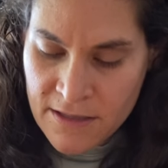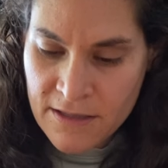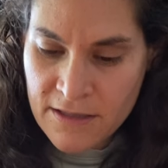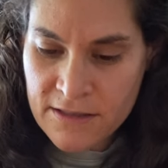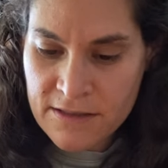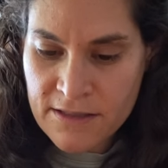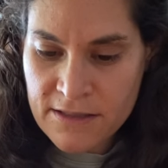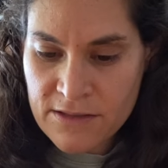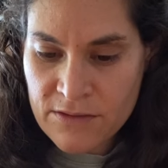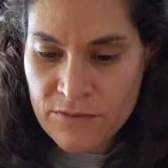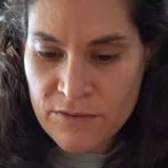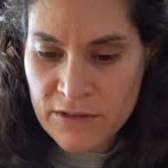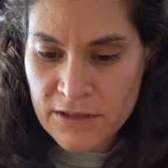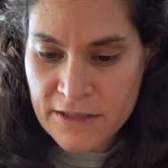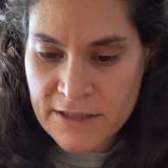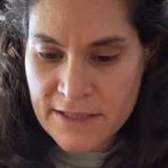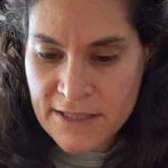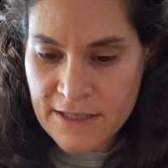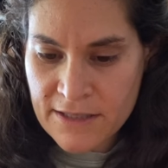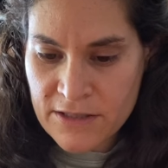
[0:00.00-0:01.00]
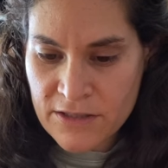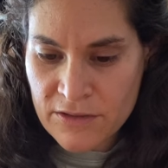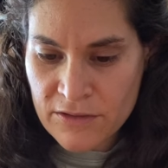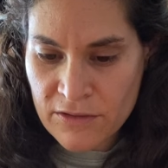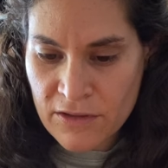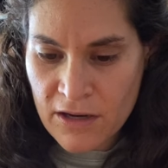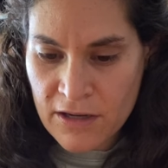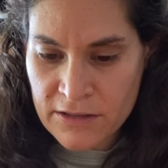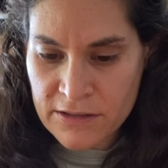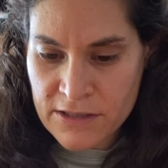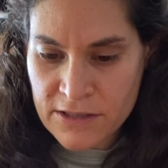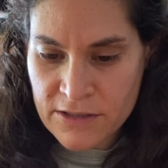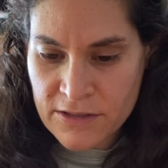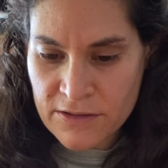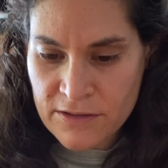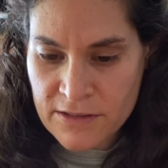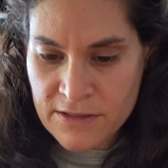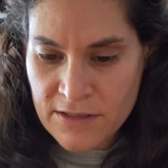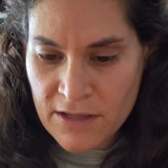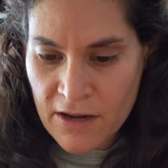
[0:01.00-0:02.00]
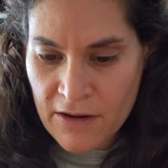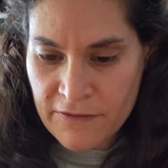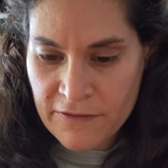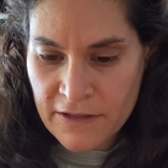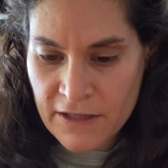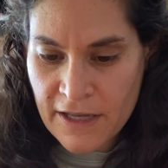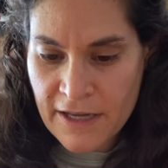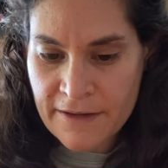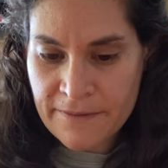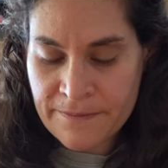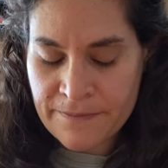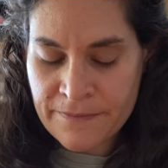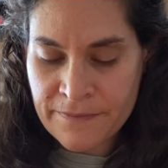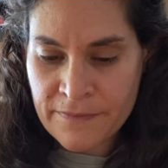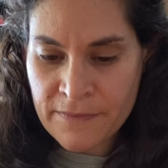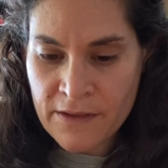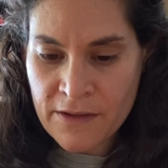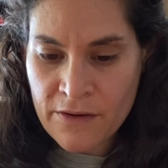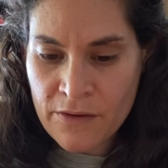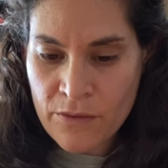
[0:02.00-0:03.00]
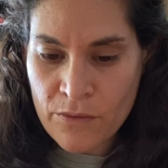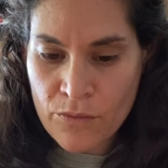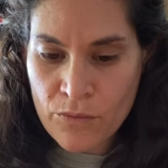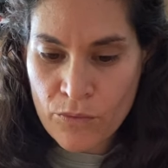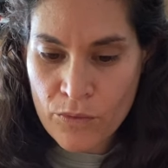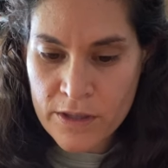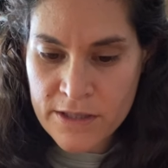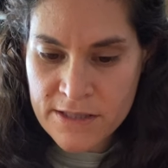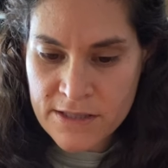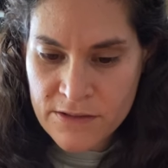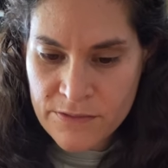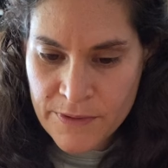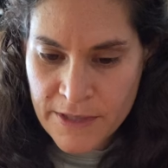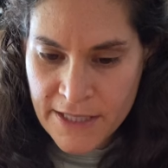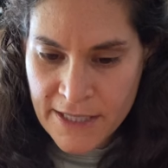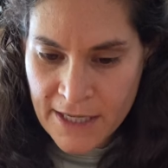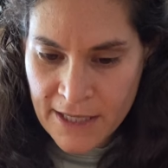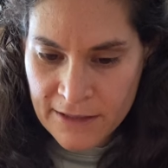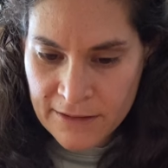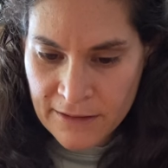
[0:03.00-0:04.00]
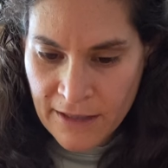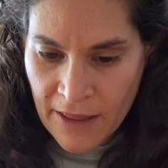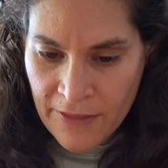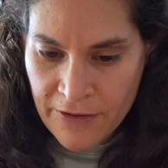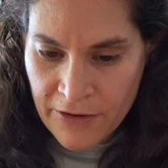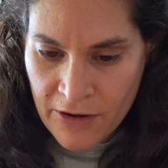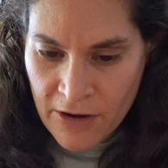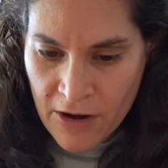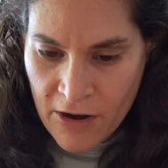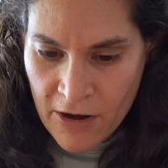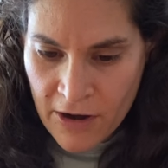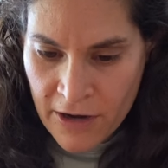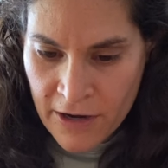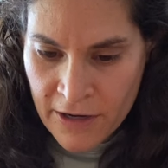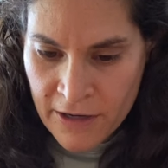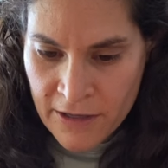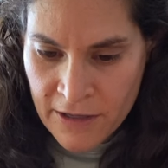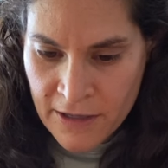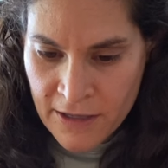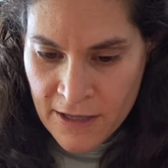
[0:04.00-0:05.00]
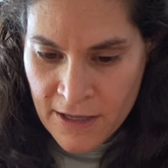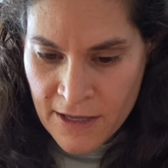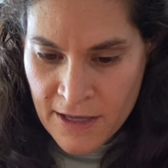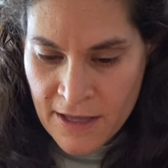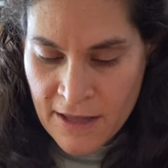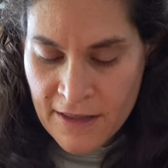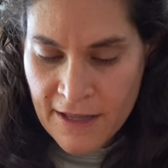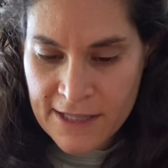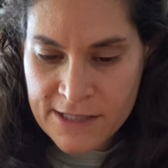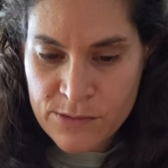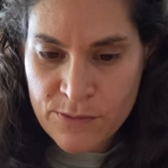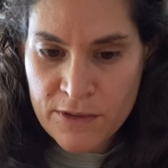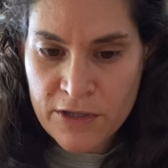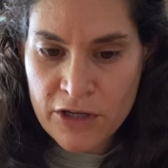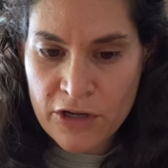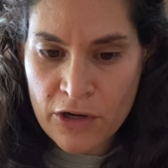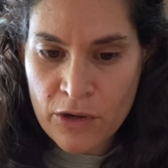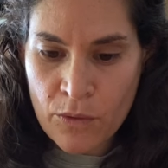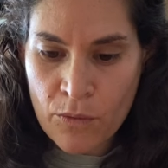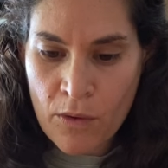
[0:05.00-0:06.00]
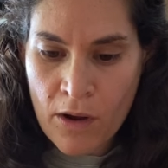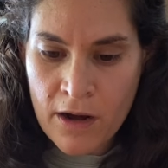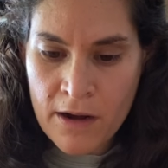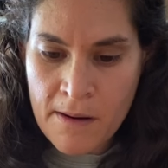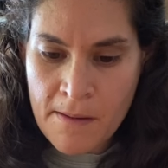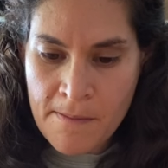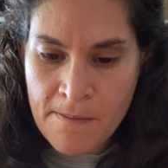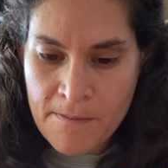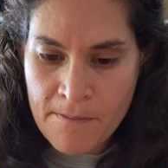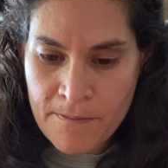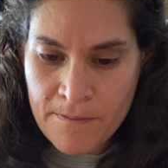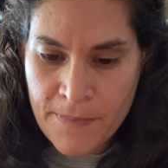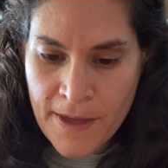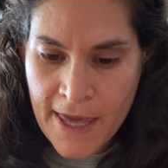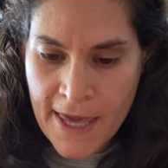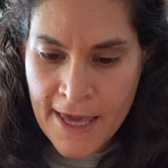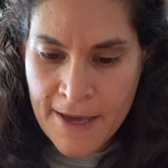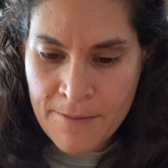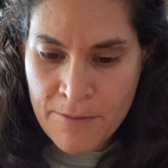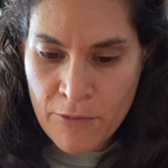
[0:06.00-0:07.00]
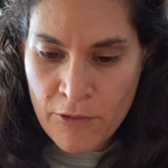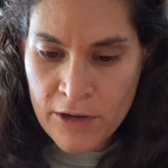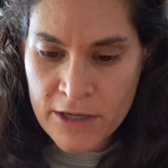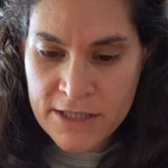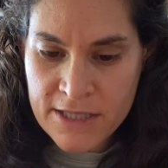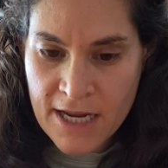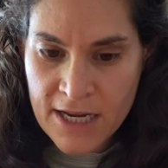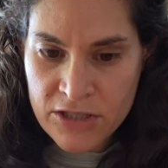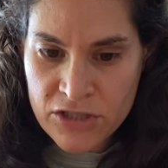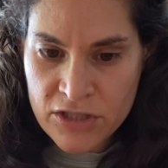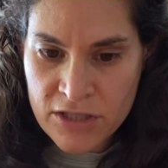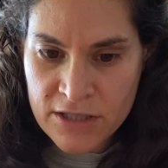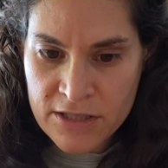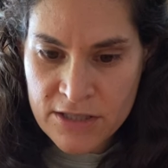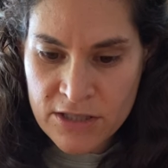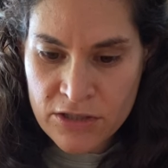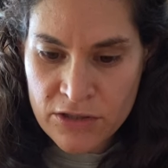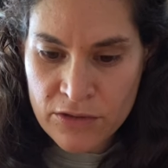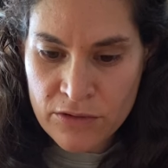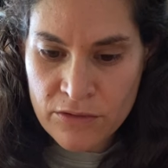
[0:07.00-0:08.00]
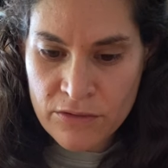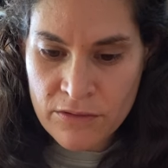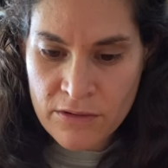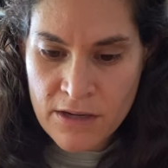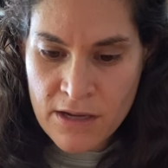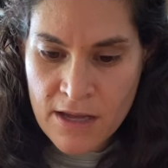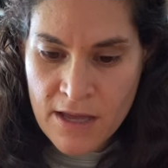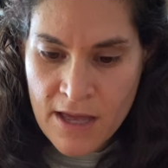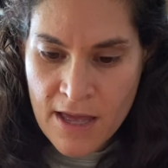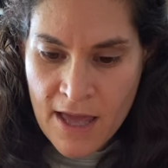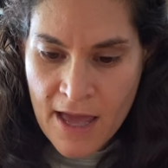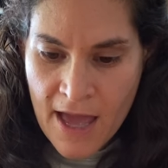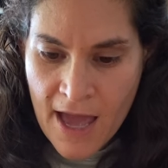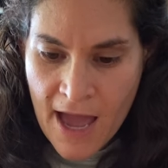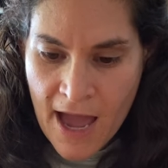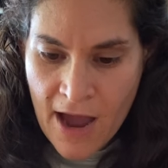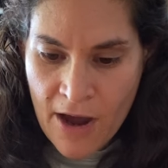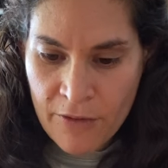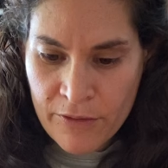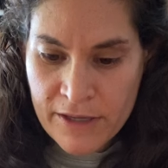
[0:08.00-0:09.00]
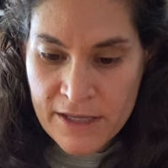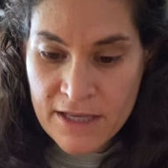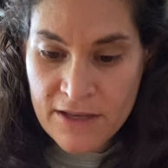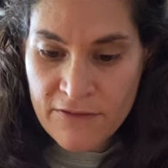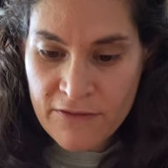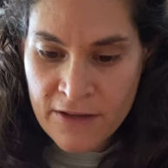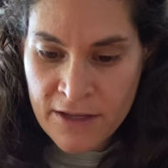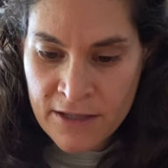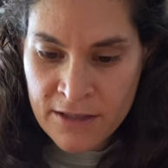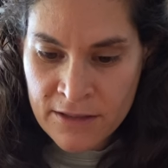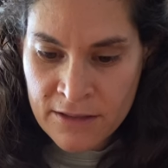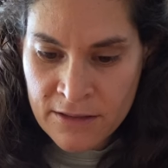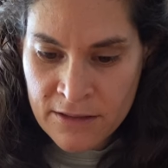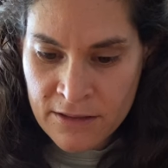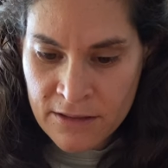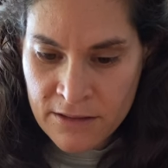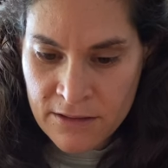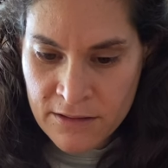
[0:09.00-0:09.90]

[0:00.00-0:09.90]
it doesn't really take too long to do the soft clay. Once we get leather hard, that's when you're going to want to pay more attention to how even